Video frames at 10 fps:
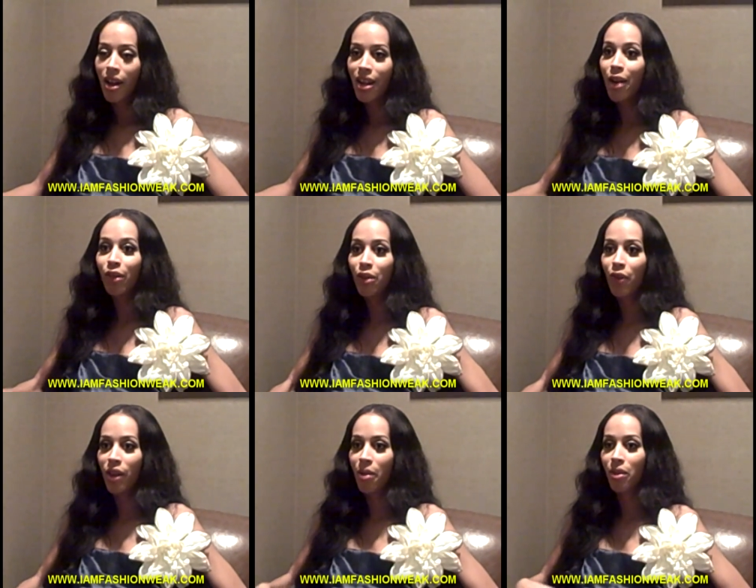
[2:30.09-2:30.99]
Not really
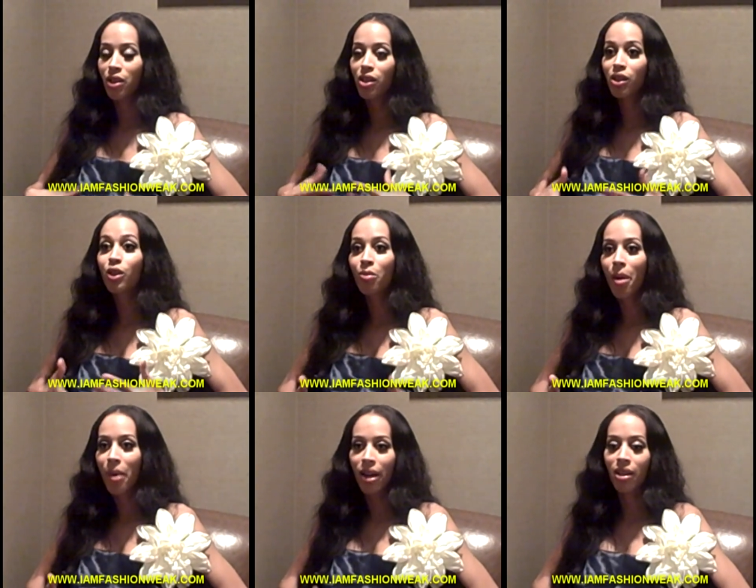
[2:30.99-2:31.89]
for them, but just to do
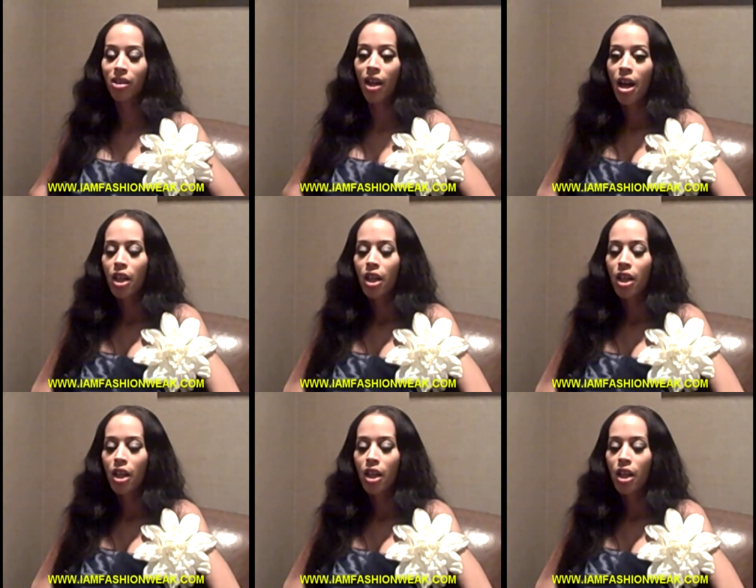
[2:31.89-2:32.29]
my best.